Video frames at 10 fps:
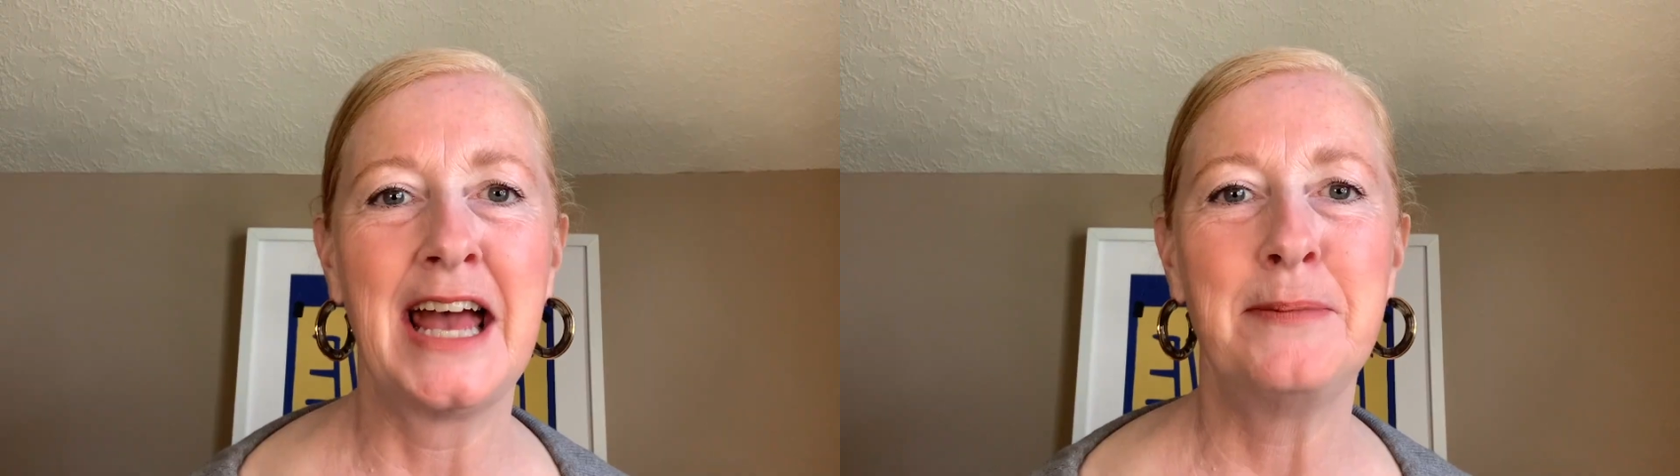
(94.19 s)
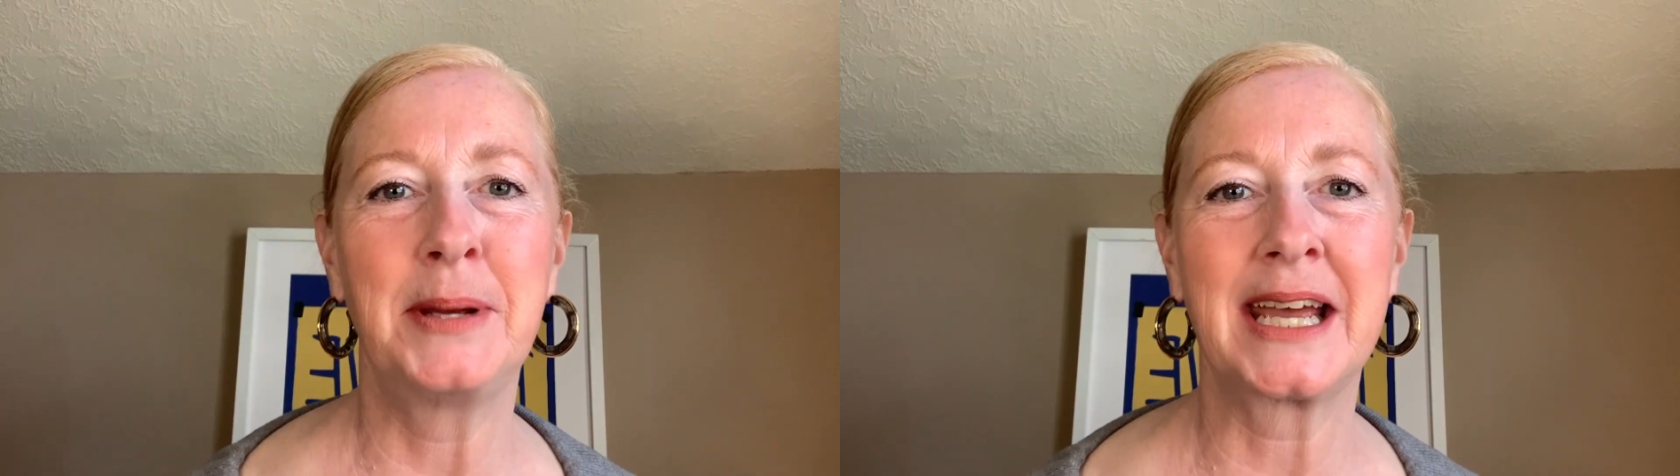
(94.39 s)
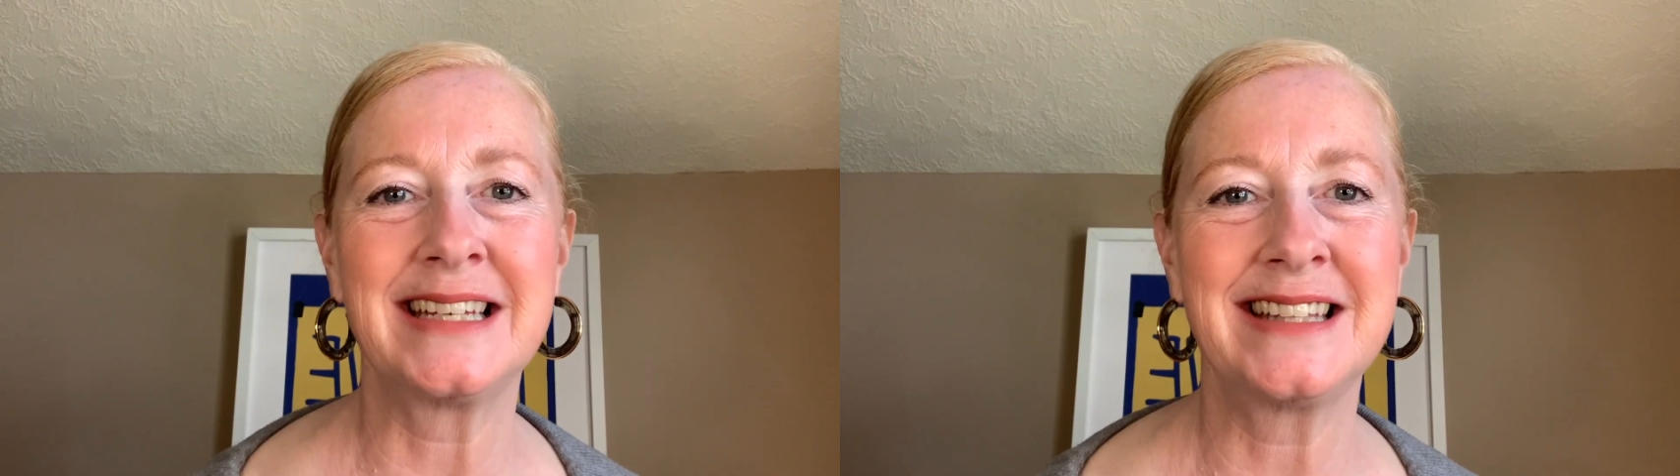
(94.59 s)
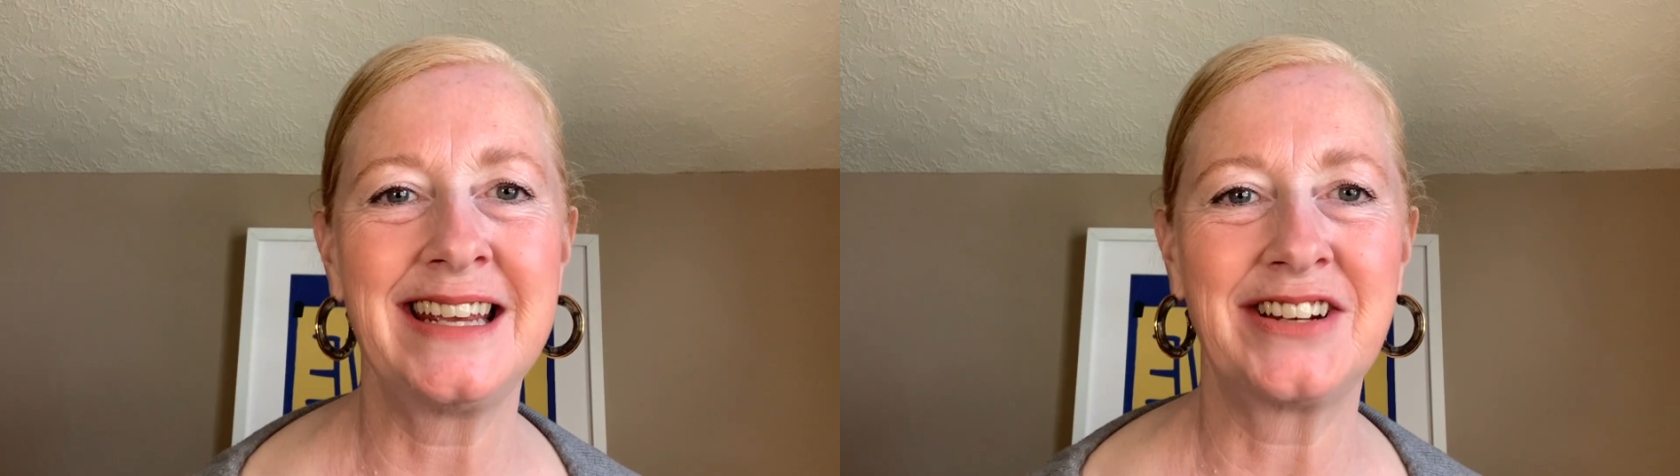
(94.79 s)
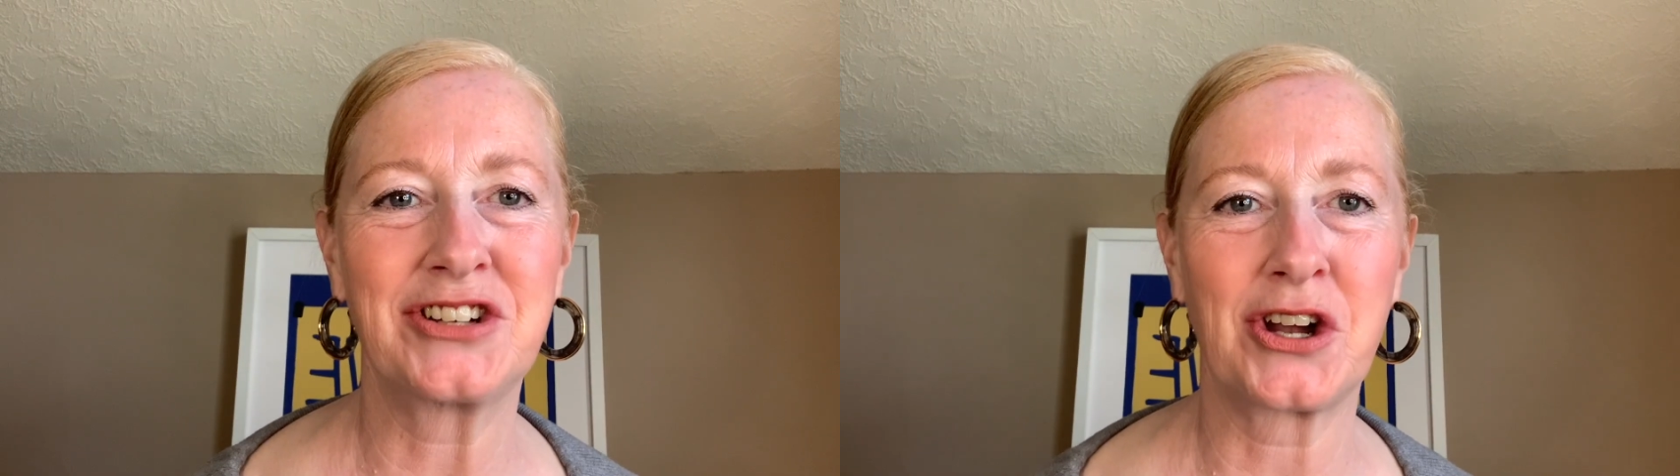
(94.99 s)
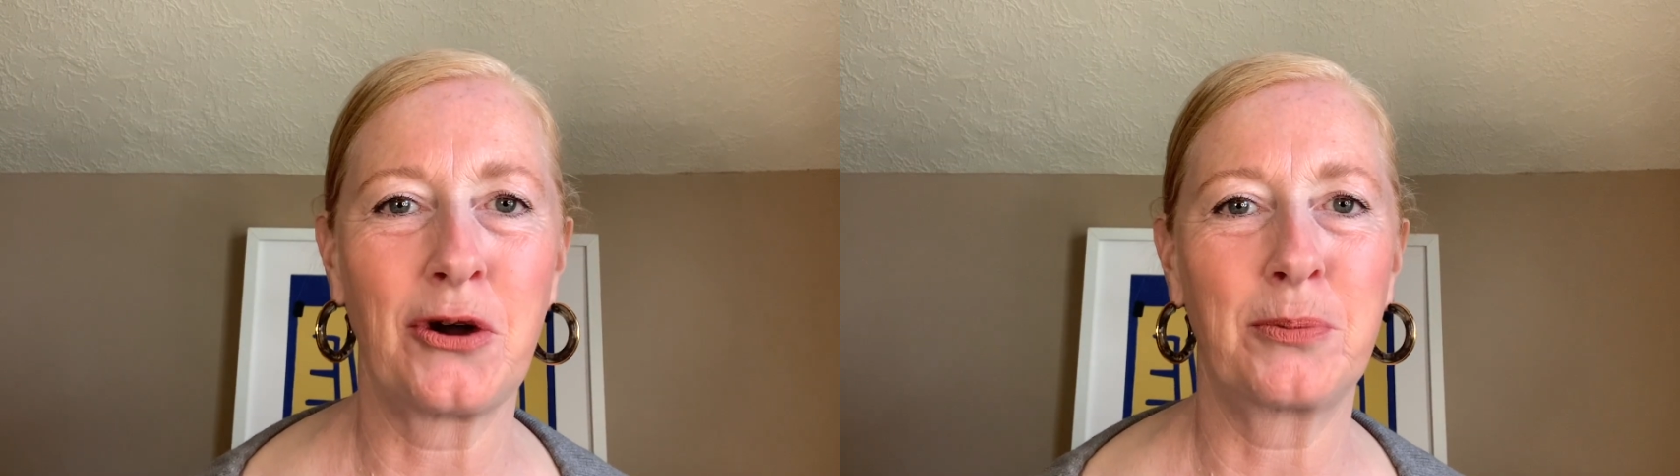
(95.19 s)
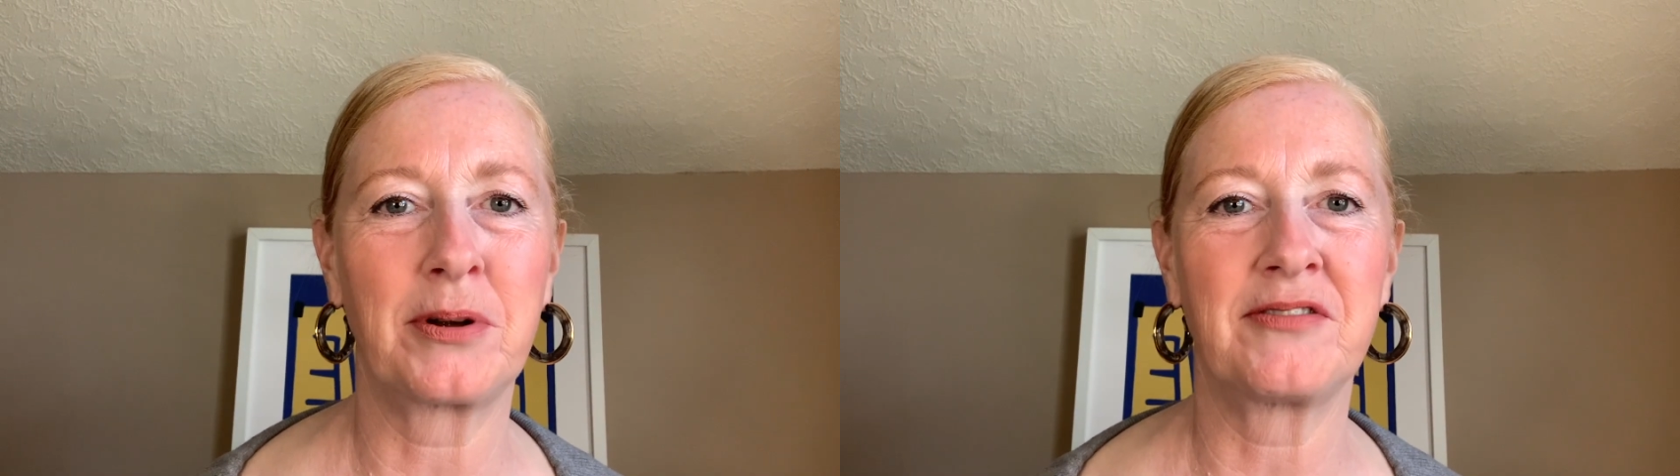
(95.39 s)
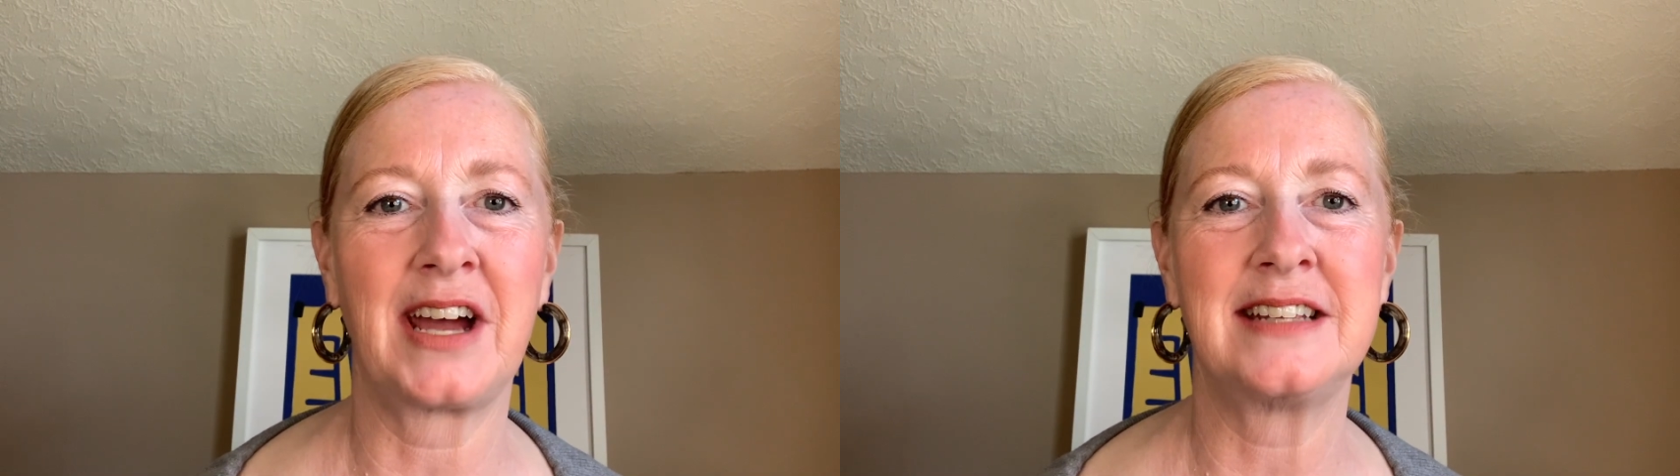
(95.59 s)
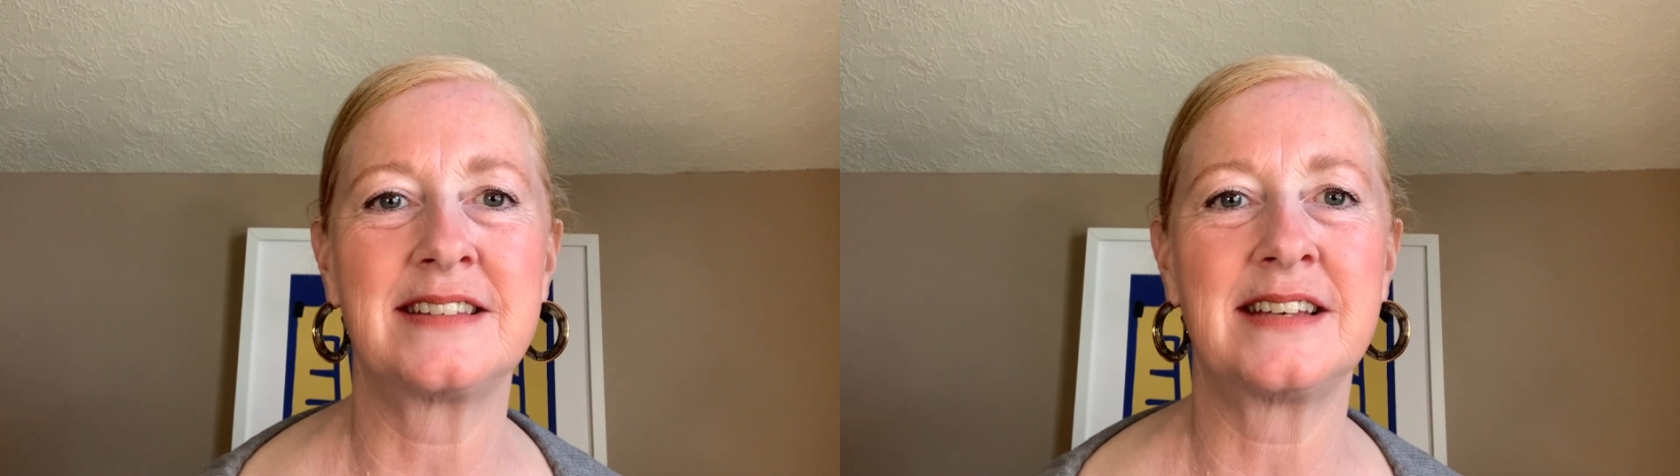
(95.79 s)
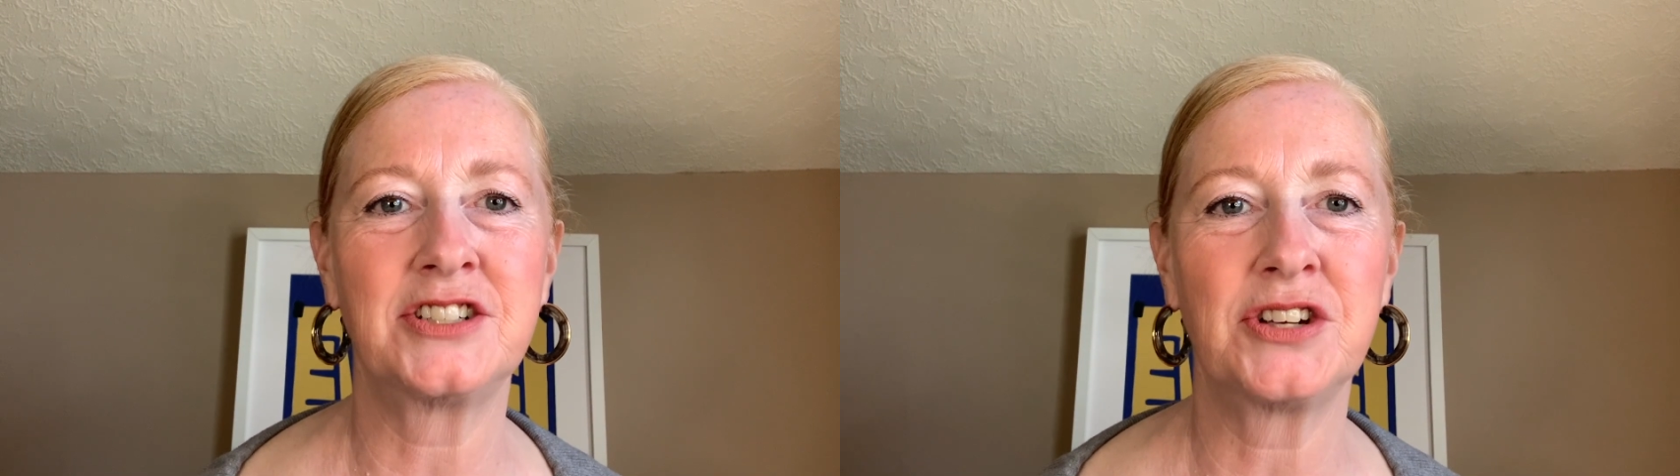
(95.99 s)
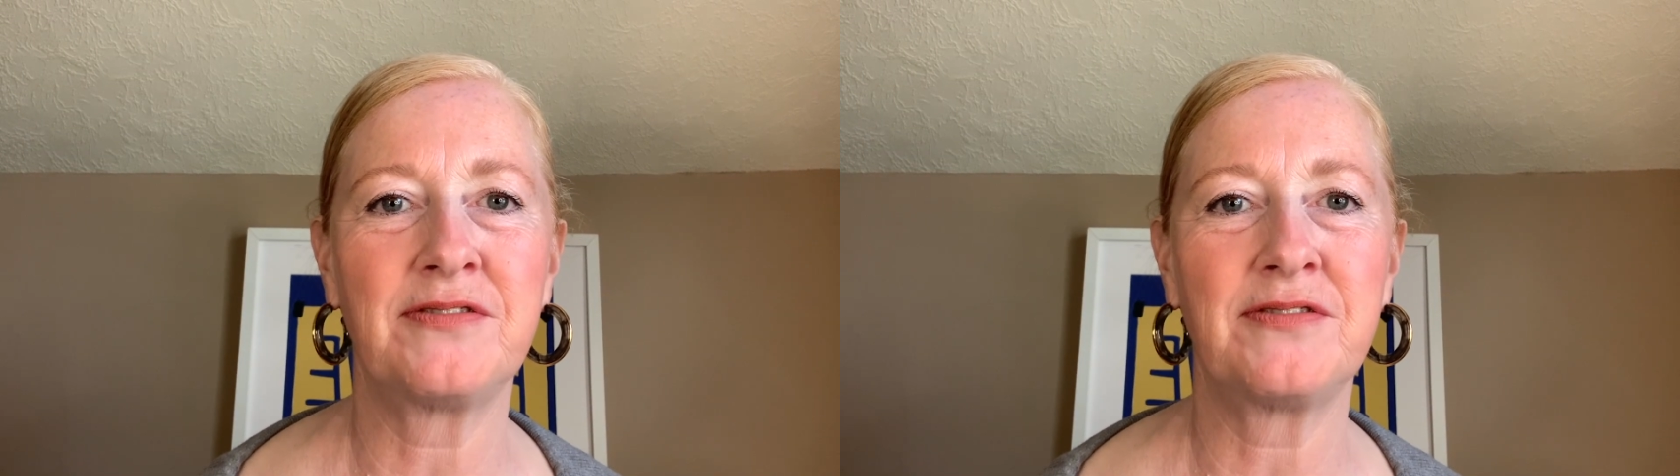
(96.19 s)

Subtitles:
Because the undercoat provides such a